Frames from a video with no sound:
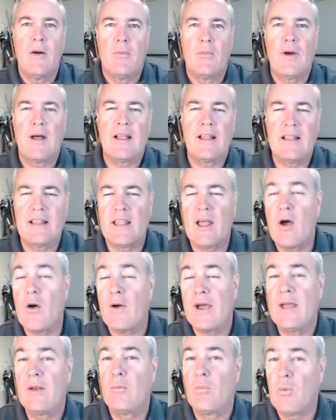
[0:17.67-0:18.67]
hello
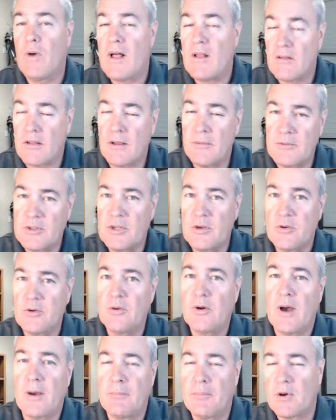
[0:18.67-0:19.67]
and welcome to
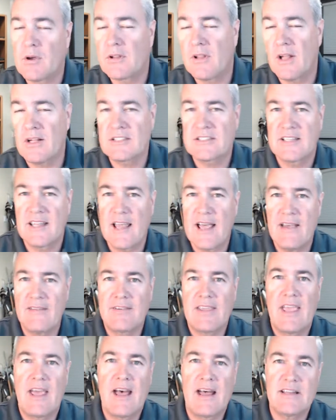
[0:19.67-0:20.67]
a book launch
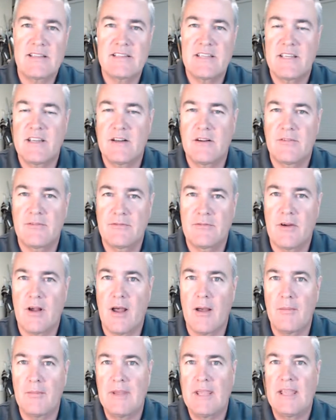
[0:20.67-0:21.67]
livecast here
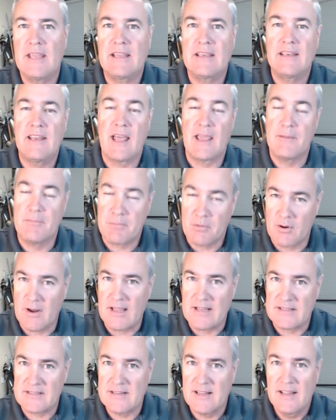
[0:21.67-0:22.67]
from Ignite
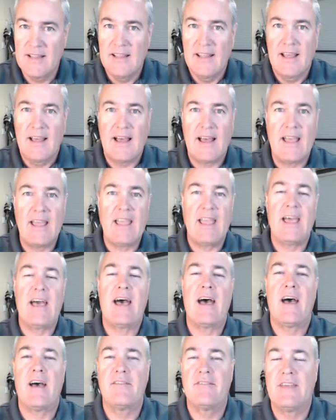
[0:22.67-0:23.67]
Press. I
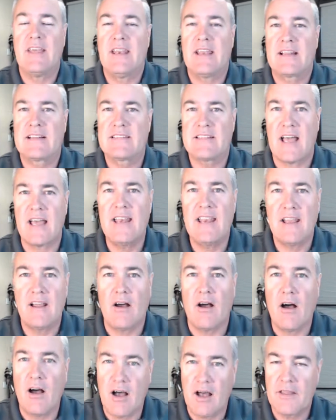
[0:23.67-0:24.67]
have an exciting
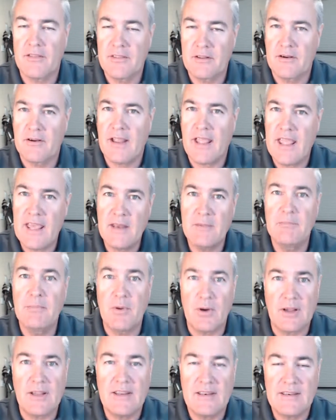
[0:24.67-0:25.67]
author and
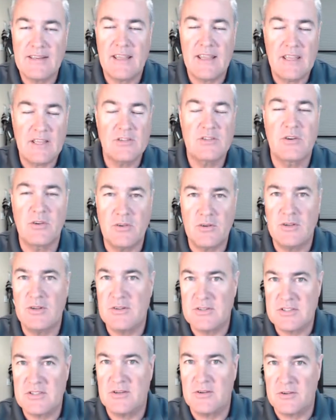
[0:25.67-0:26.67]
book to
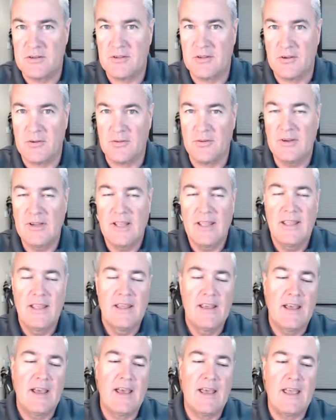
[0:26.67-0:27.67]
introduce you to,
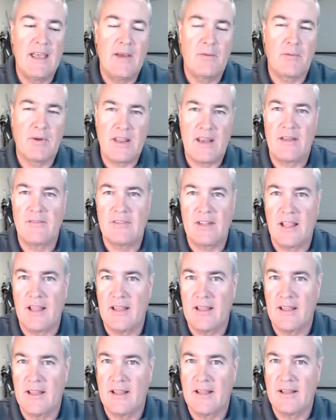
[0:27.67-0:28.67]
and we're going to have
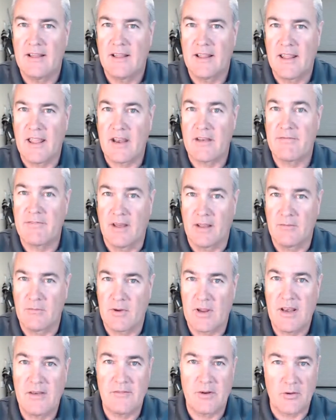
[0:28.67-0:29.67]
a lot of fun. We're
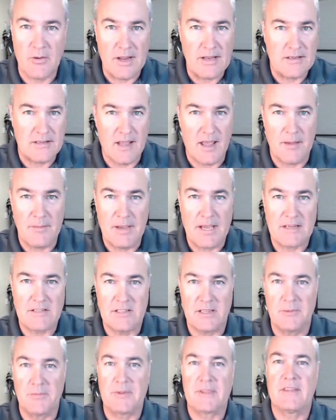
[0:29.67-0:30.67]
going to have a great time
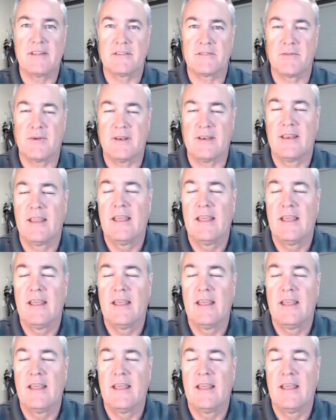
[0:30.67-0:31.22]
actually with this one.